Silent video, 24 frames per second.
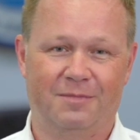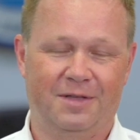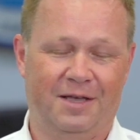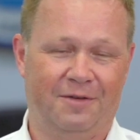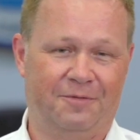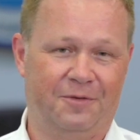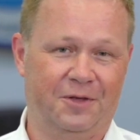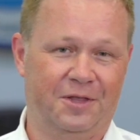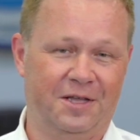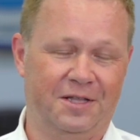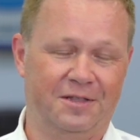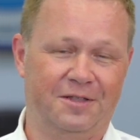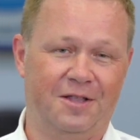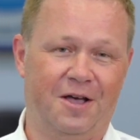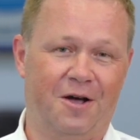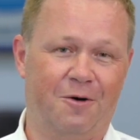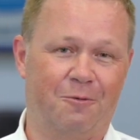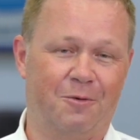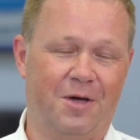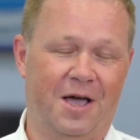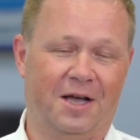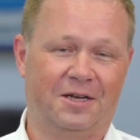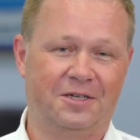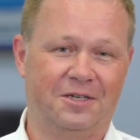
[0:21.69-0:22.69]
If you didn't
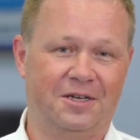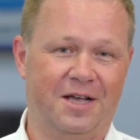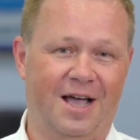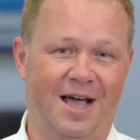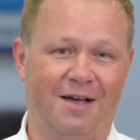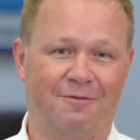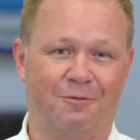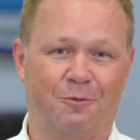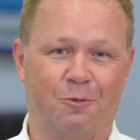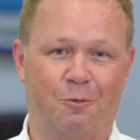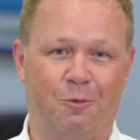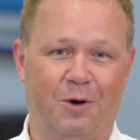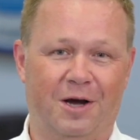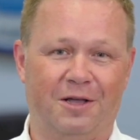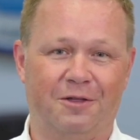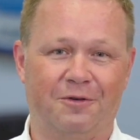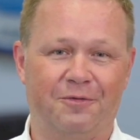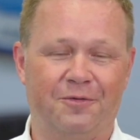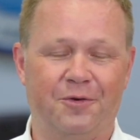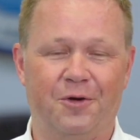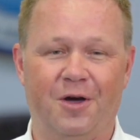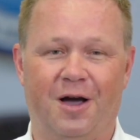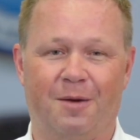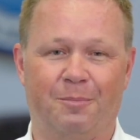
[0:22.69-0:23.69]
know, we actually have quite
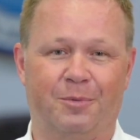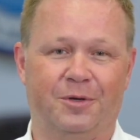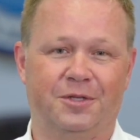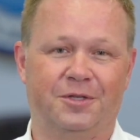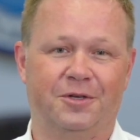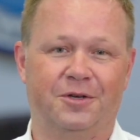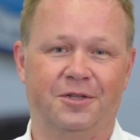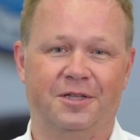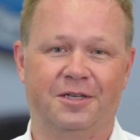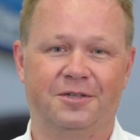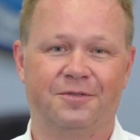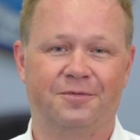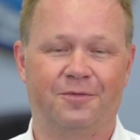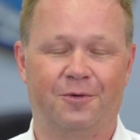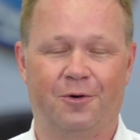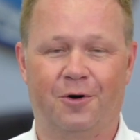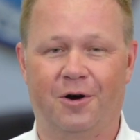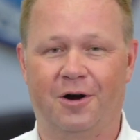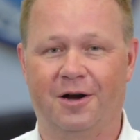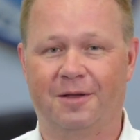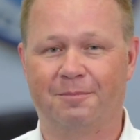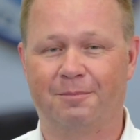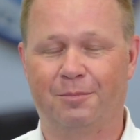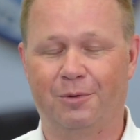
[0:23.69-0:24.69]
a few opportunities for
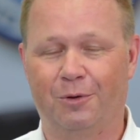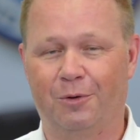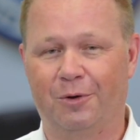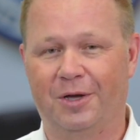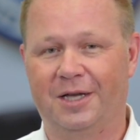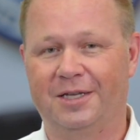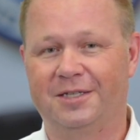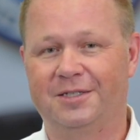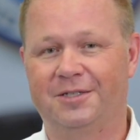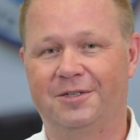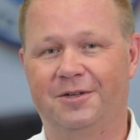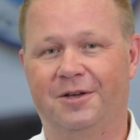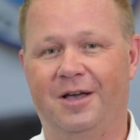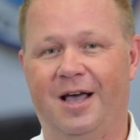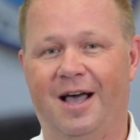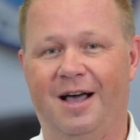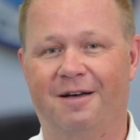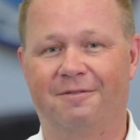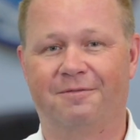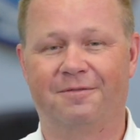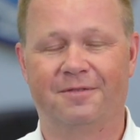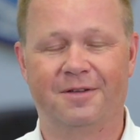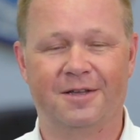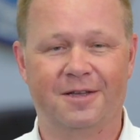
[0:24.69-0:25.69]
our employees to
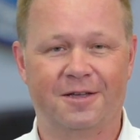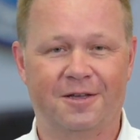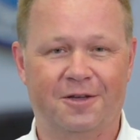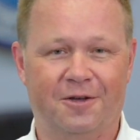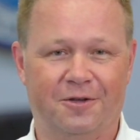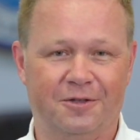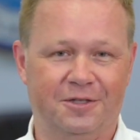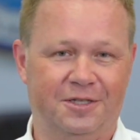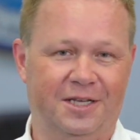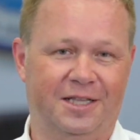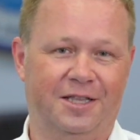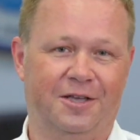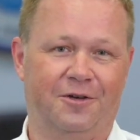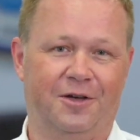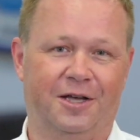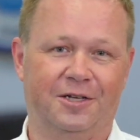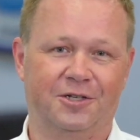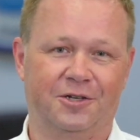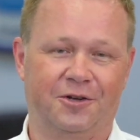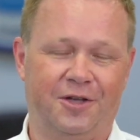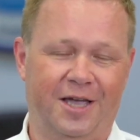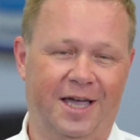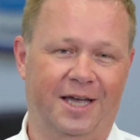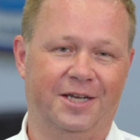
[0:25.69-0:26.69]
have continuing
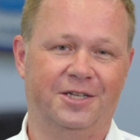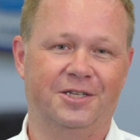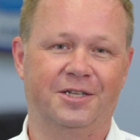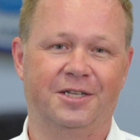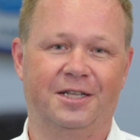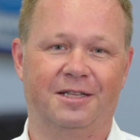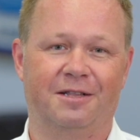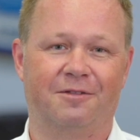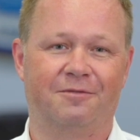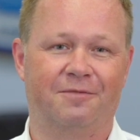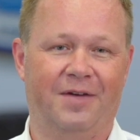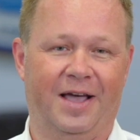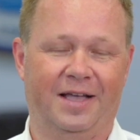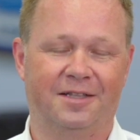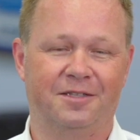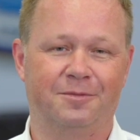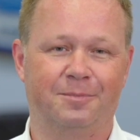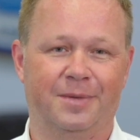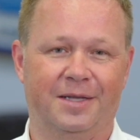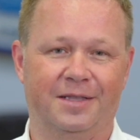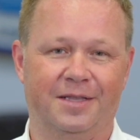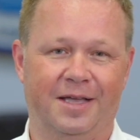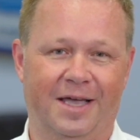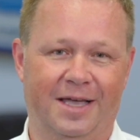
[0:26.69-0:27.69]
education and
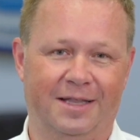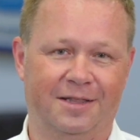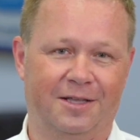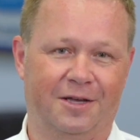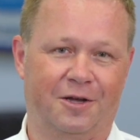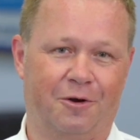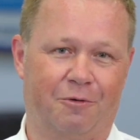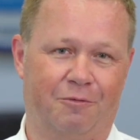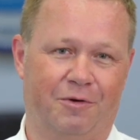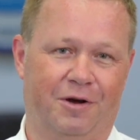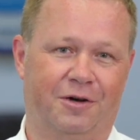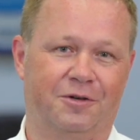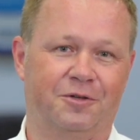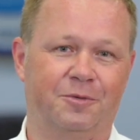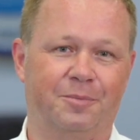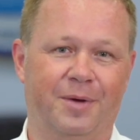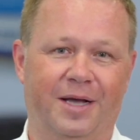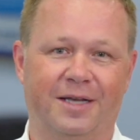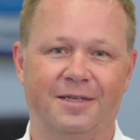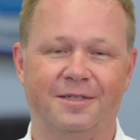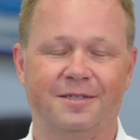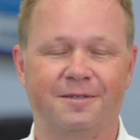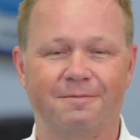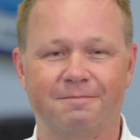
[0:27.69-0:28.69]
advancement in the career
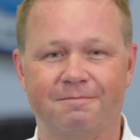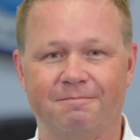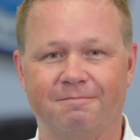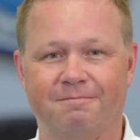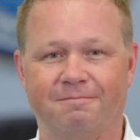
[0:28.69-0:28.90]
space.